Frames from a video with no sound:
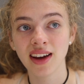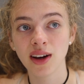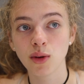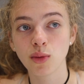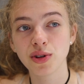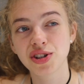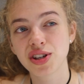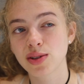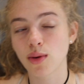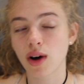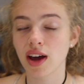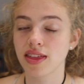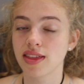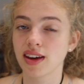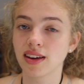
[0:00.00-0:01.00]
which is what I
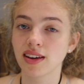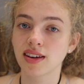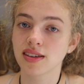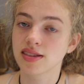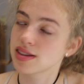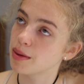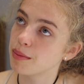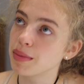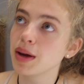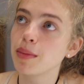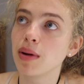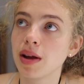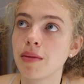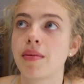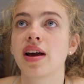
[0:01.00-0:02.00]
think some
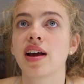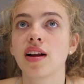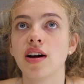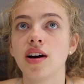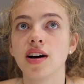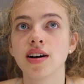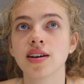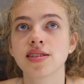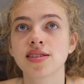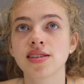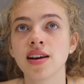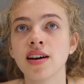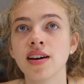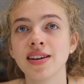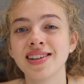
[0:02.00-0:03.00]
people in my class
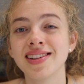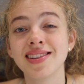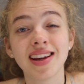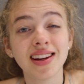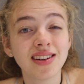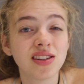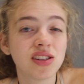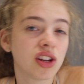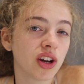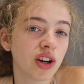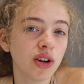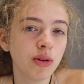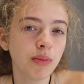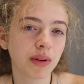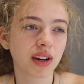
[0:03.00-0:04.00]
did
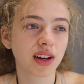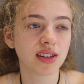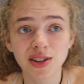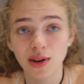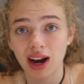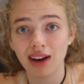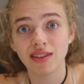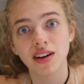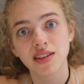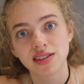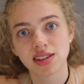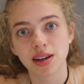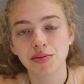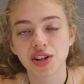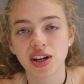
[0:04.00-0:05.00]
do because you have other
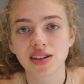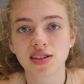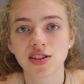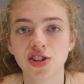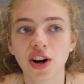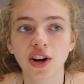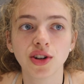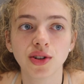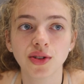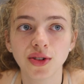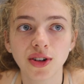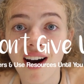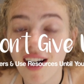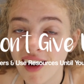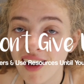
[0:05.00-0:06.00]
subjects to
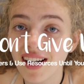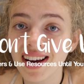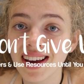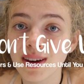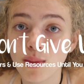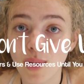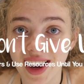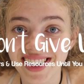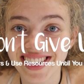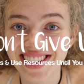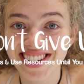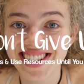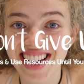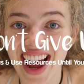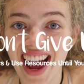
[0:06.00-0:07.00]
juggle, I
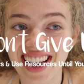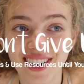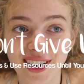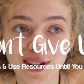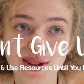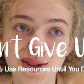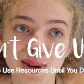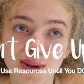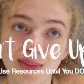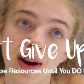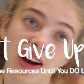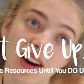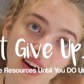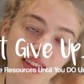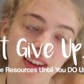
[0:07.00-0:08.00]
went and I saw my
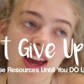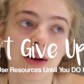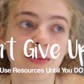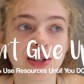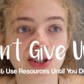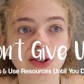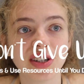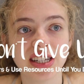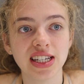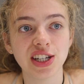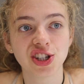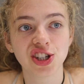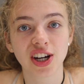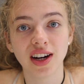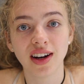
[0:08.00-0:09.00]
other chemistry
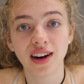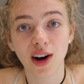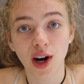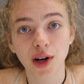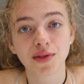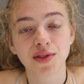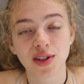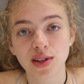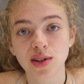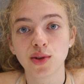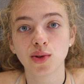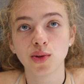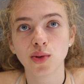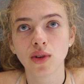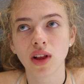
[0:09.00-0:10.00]
teacher after
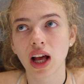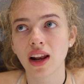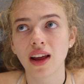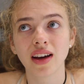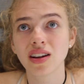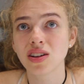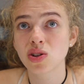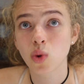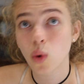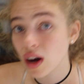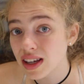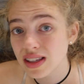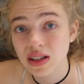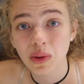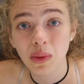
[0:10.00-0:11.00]
school like
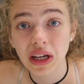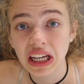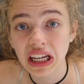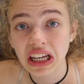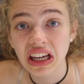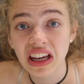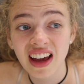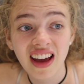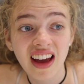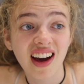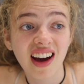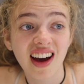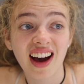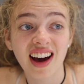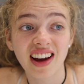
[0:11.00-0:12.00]
twice a week,
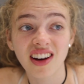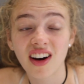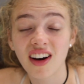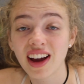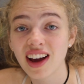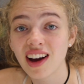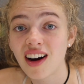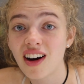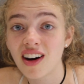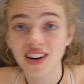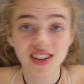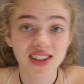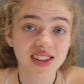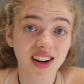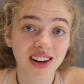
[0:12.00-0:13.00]
and I
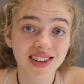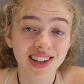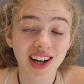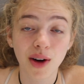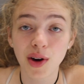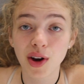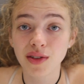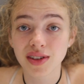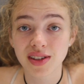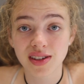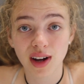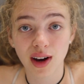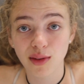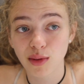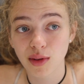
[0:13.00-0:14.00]
asked her to go over
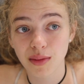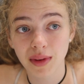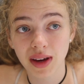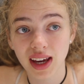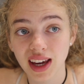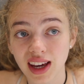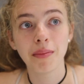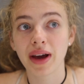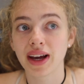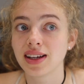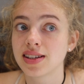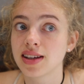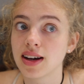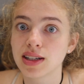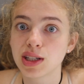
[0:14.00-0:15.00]
stuff with me, begged
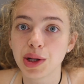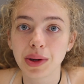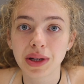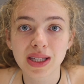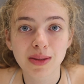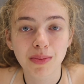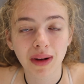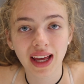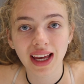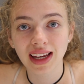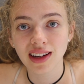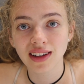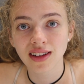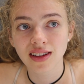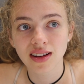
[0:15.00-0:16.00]
her to
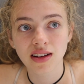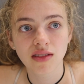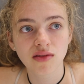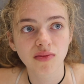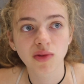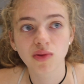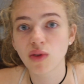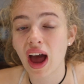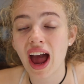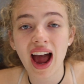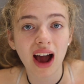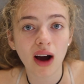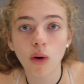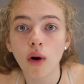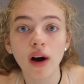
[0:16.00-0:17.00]
explain
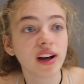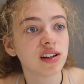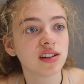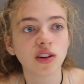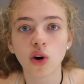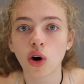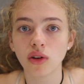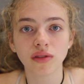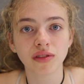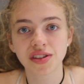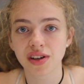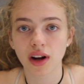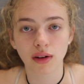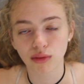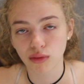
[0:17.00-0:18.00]
how I'd gotten
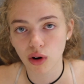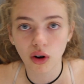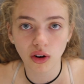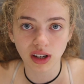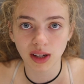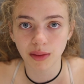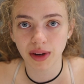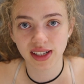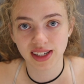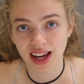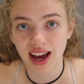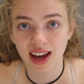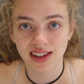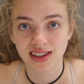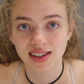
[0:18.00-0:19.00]
stuff wrong in my
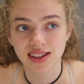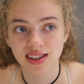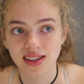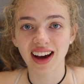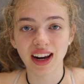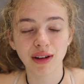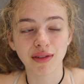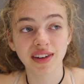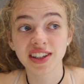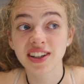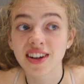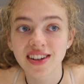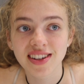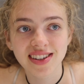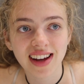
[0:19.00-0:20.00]
tests, and if I didn't
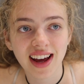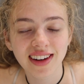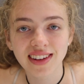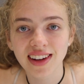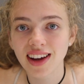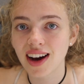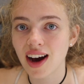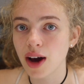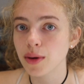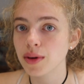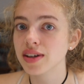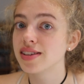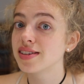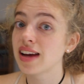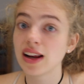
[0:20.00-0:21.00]
understand it I would
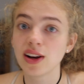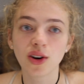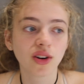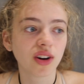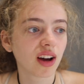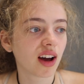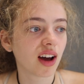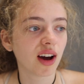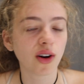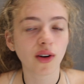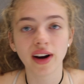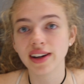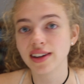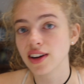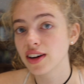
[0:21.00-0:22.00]
stay longer or
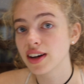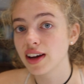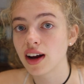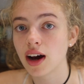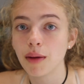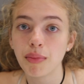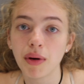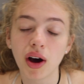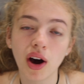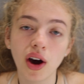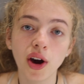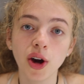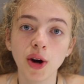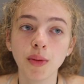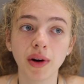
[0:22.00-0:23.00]
I'd look it up at
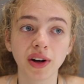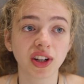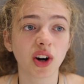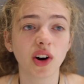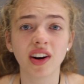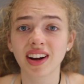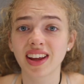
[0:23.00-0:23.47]
home, I'd go on